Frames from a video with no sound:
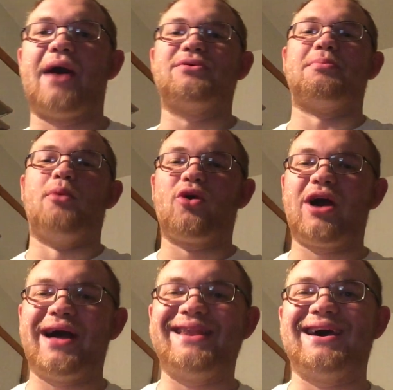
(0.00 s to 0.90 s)
I was a
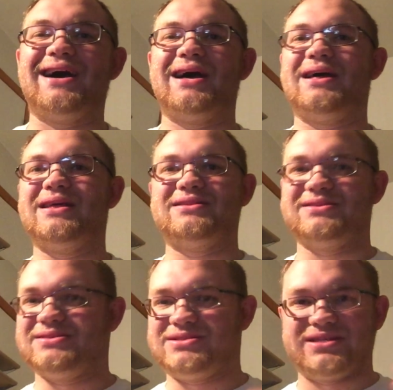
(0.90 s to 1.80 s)
moron. Uh,
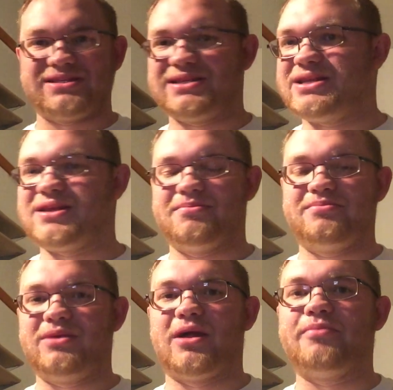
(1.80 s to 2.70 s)
just
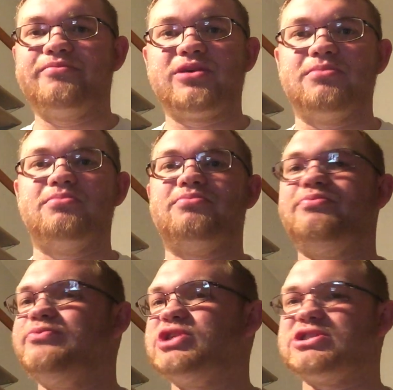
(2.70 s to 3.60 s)
some you know some
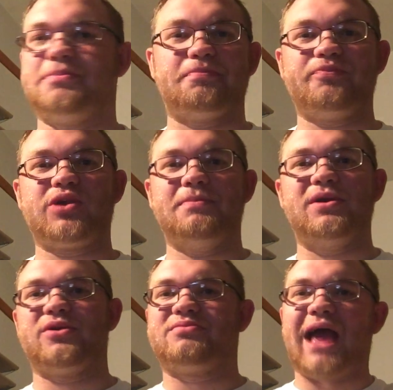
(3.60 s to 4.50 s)
just some
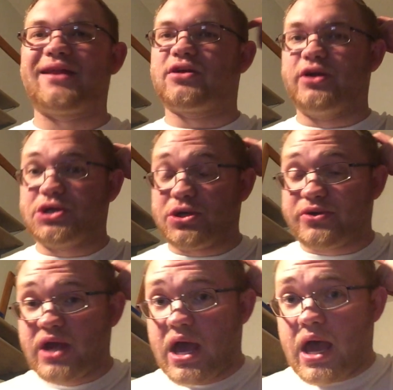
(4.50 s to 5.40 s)
computer technical
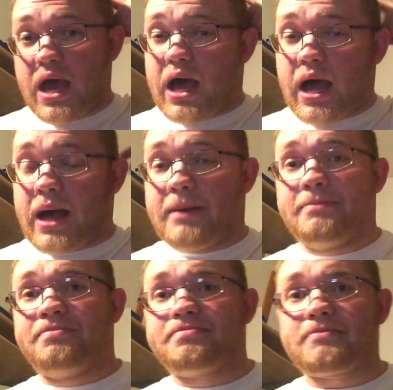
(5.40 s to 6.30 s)
issues.
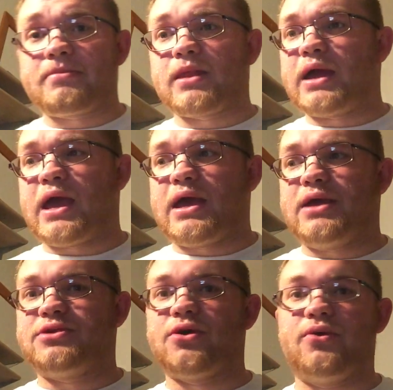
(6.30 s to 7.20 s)
Um,
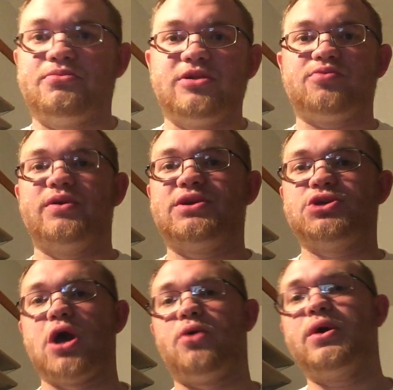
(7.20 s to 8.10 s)
Eh, so this week's
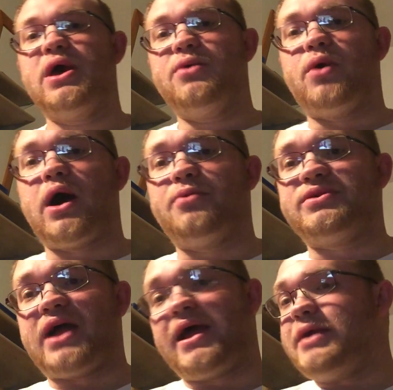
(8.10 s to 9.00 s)
show uh,
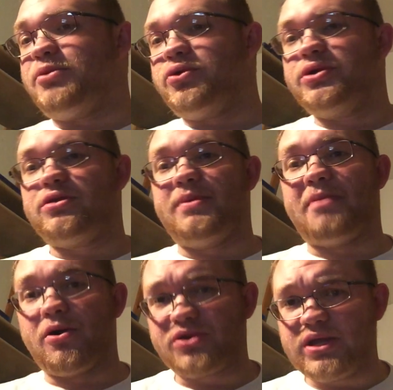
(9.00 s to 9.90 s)
was not able to be
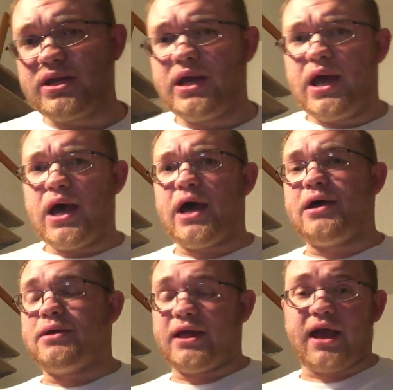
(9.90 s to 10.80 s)
posted.
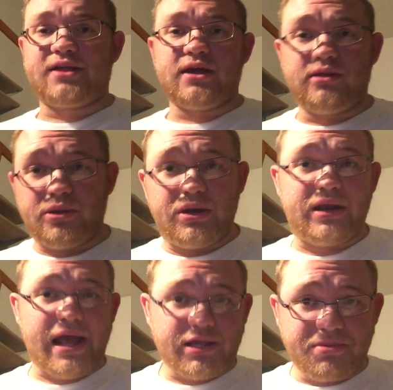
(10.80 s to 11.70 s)
Uh, like I said, tune
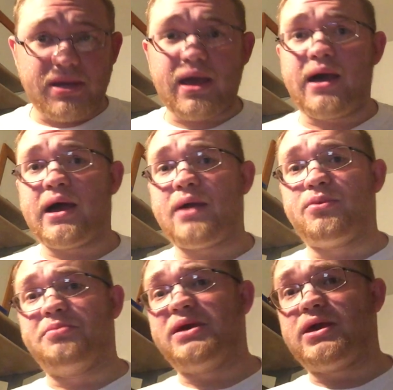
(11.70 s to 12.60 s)
in next week. I
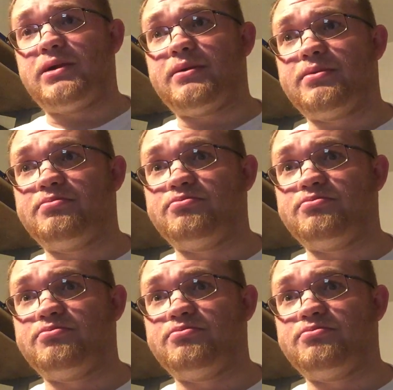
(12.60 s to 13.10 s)
will be